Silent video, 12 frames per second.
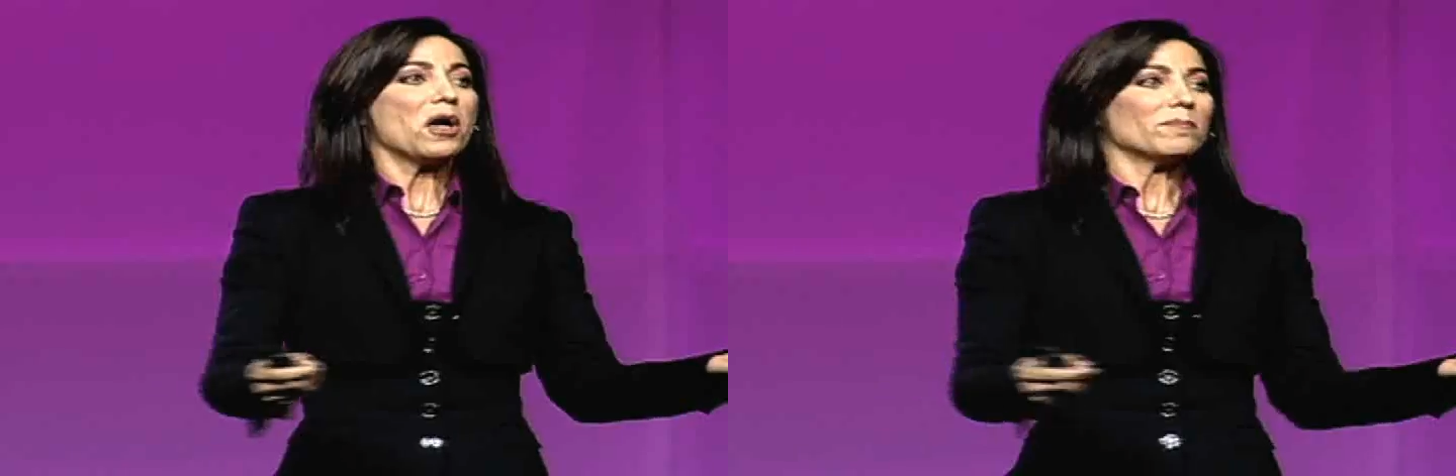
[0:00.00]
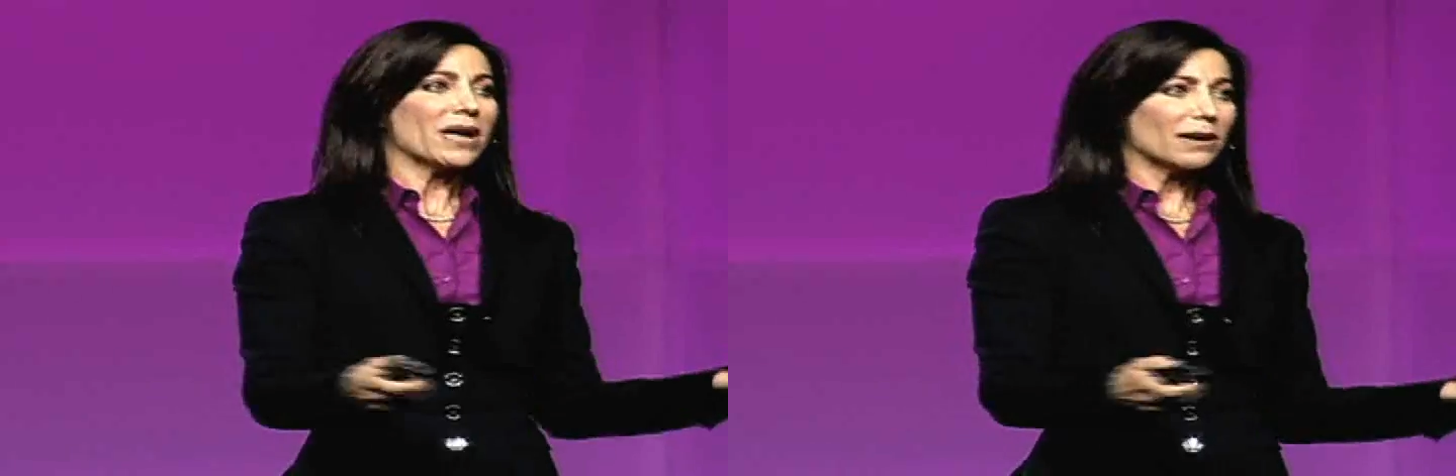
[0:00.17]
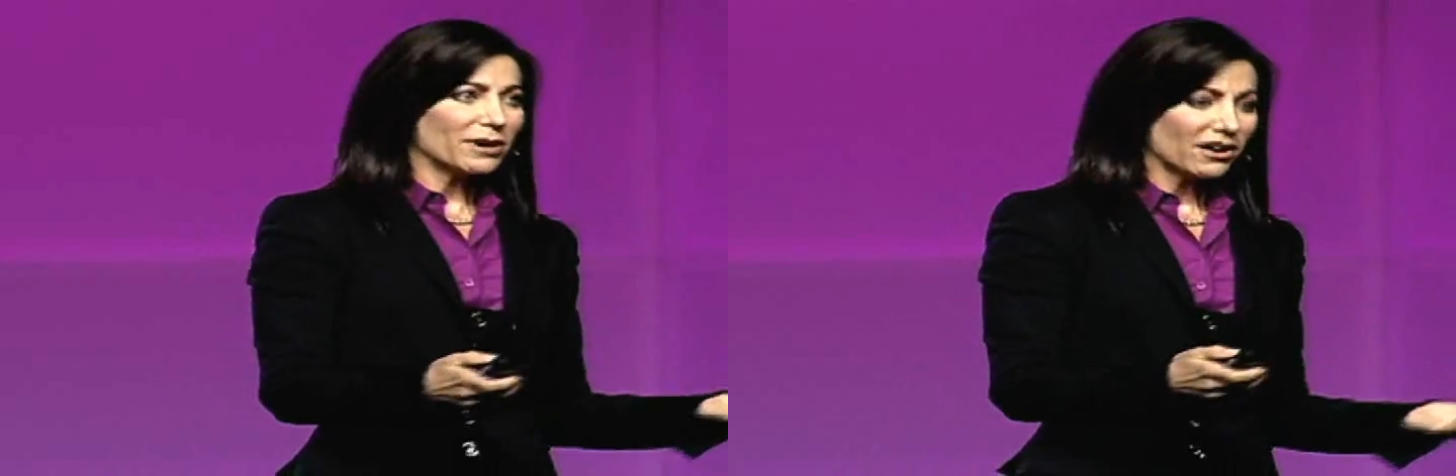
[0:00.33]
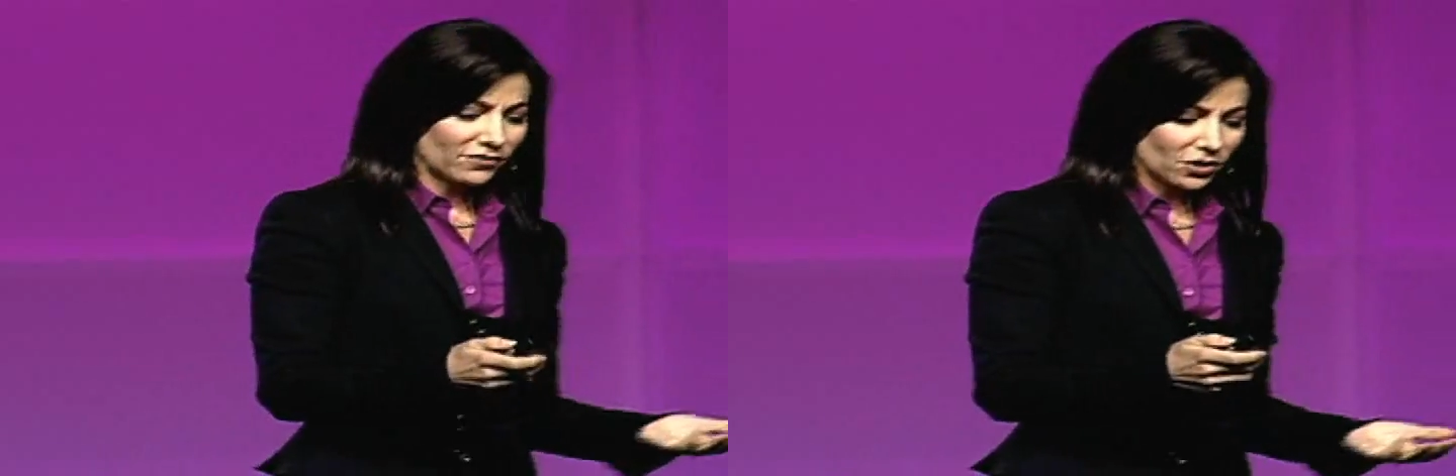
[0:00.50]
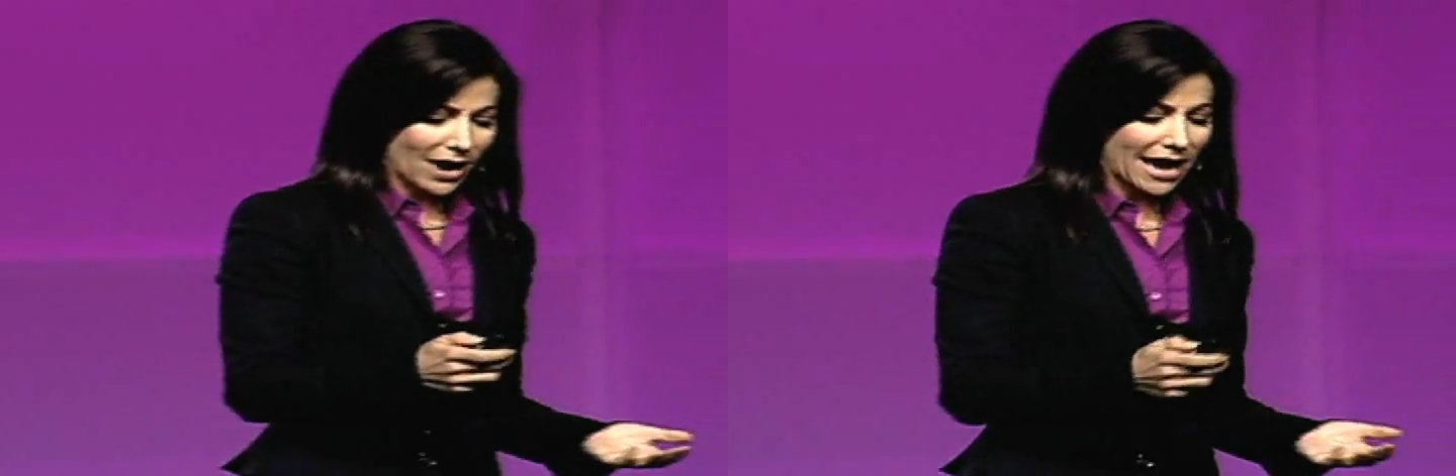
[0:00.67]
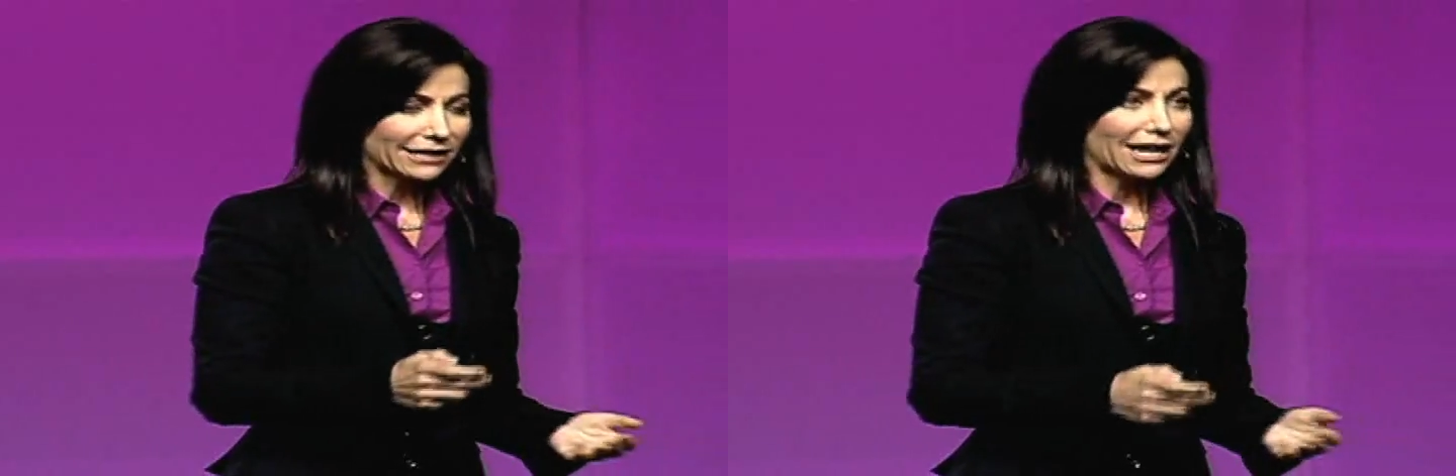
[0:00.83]
maybe if you
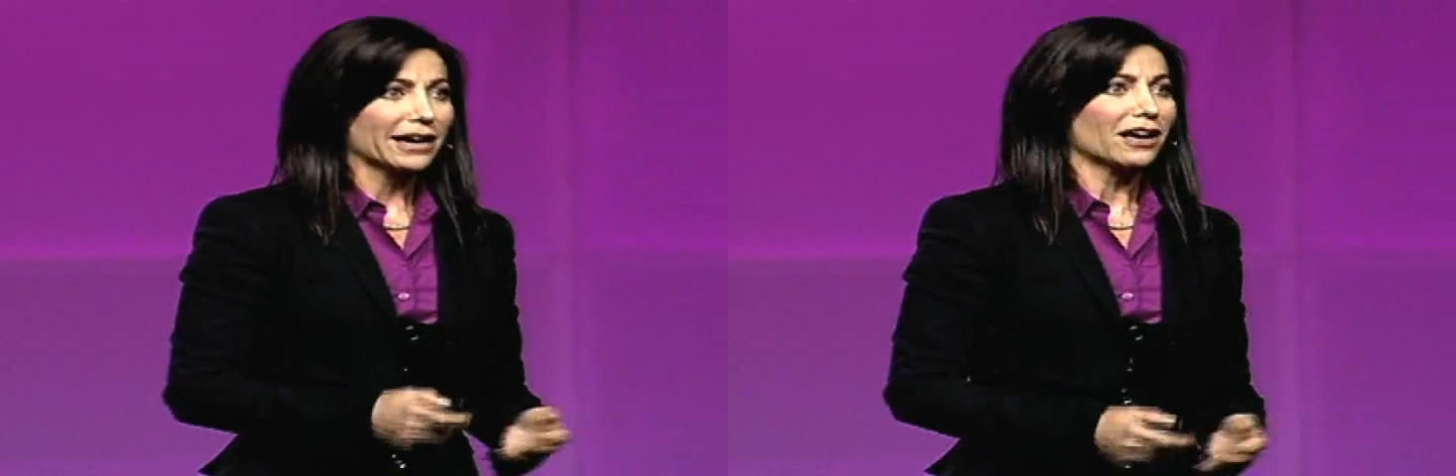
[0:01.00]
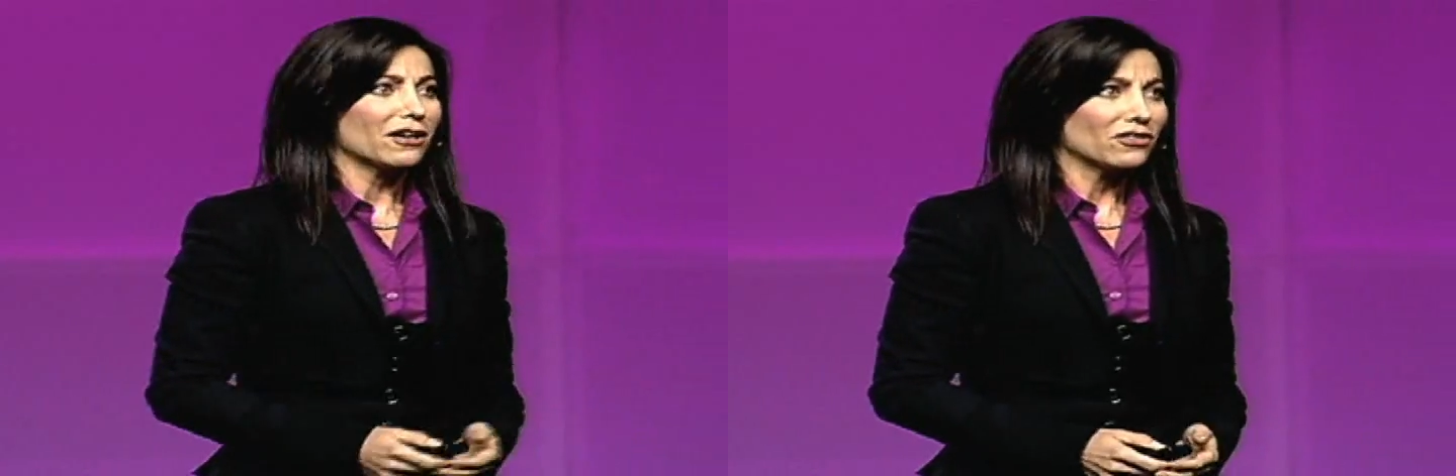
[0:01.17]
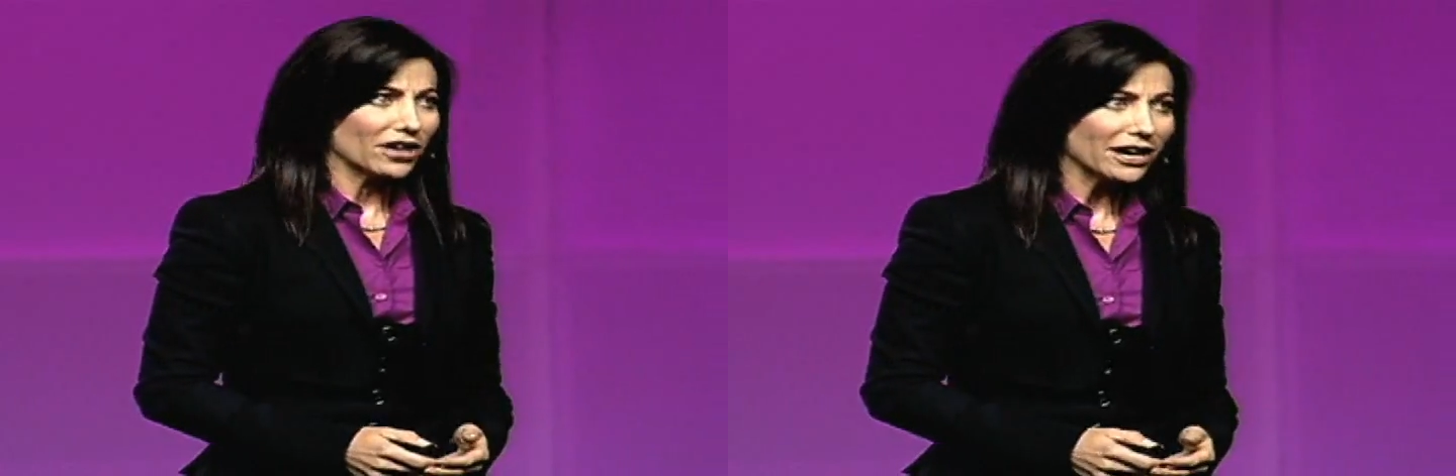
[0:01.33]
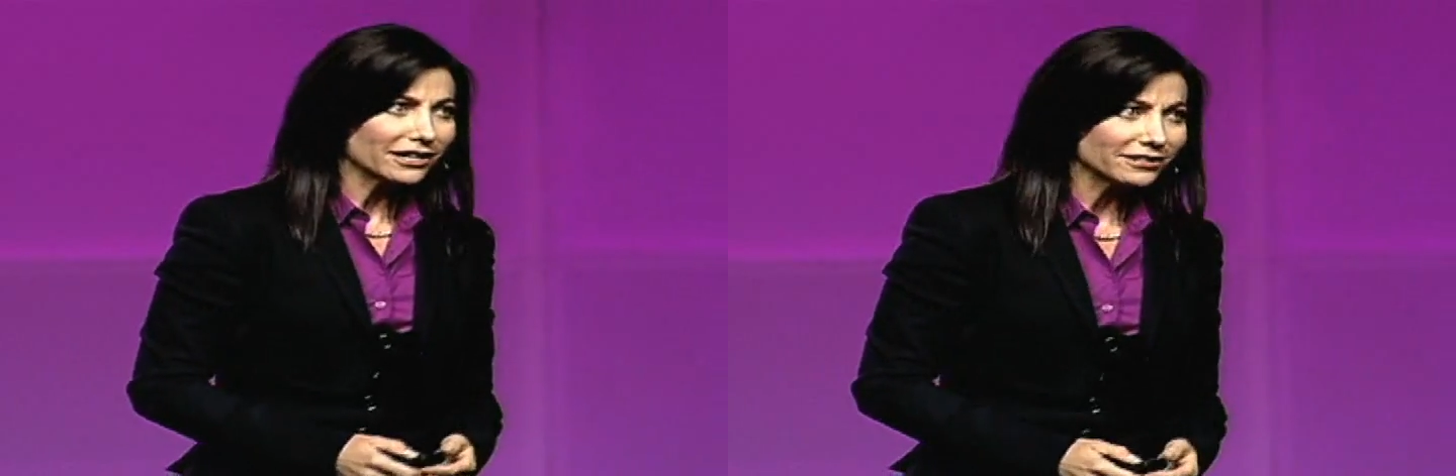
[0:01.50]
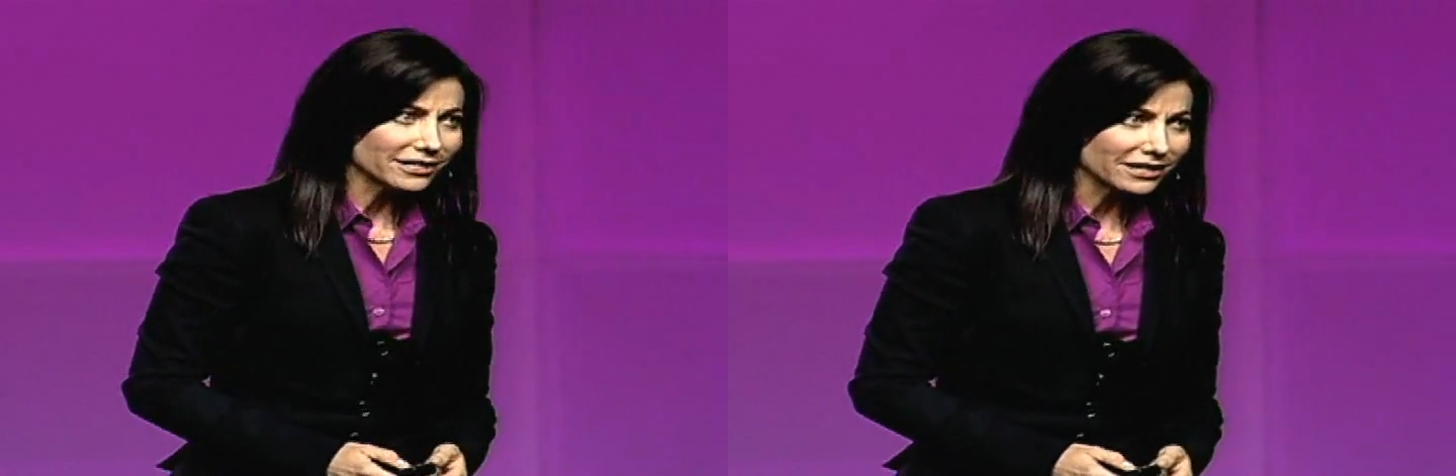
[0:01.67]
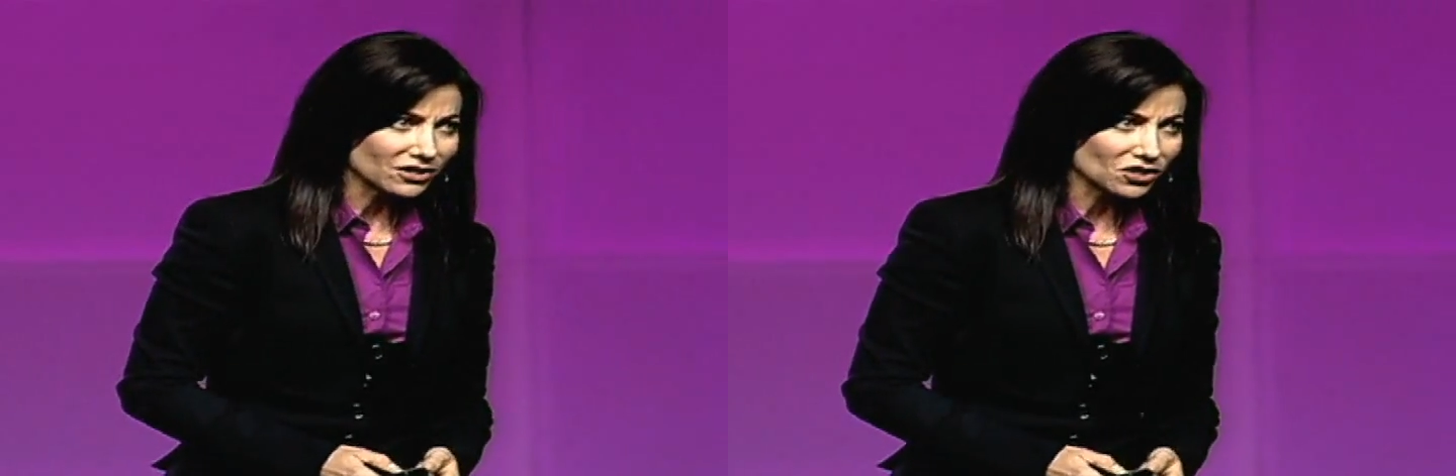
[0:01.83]
had like the
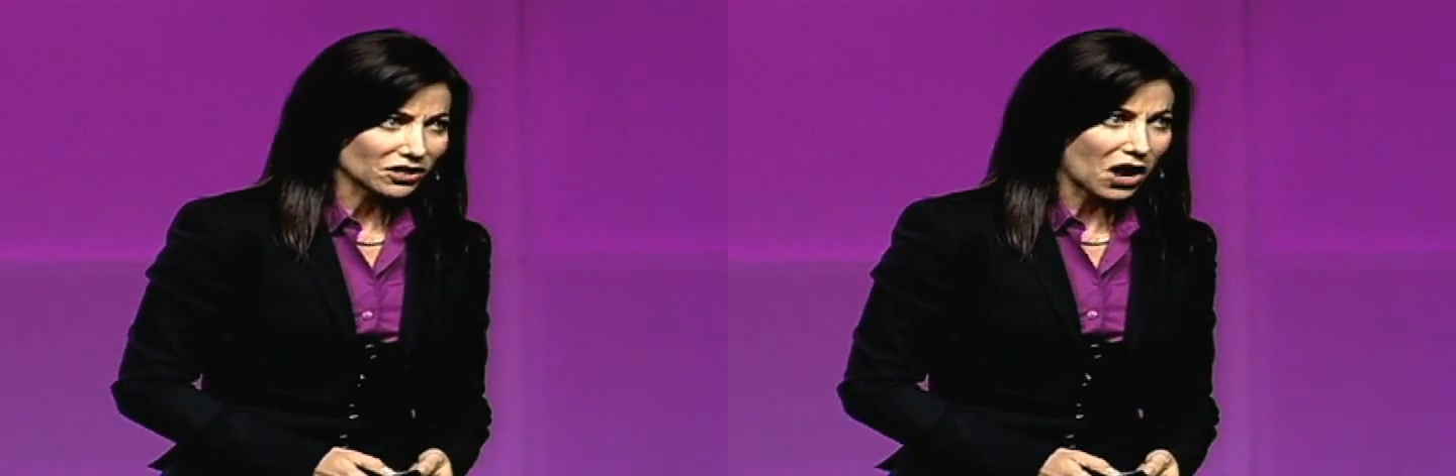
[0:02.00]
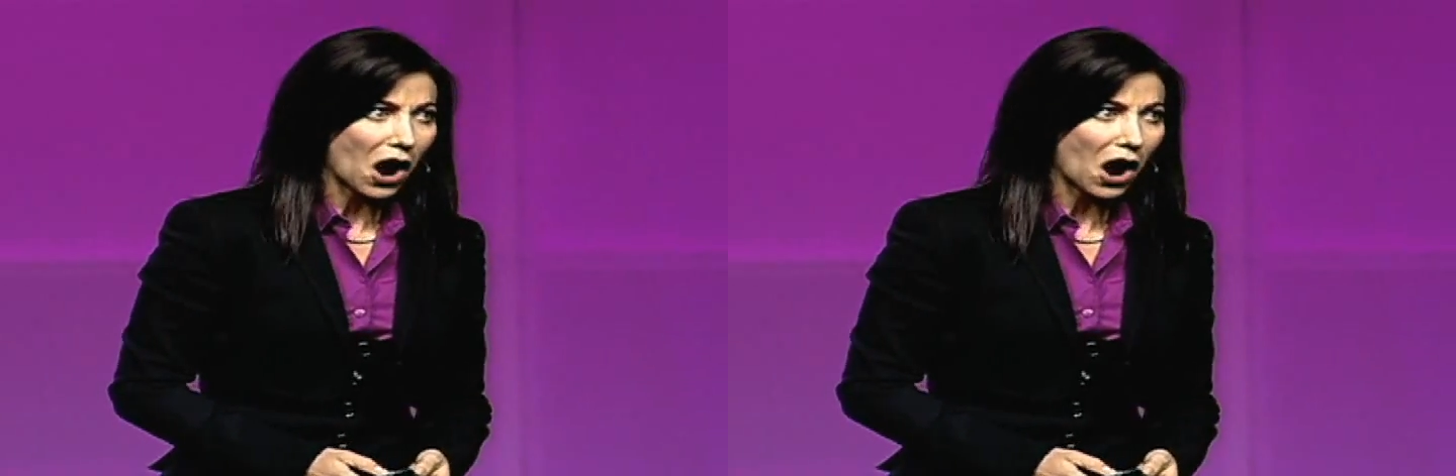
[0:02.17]
Indonesian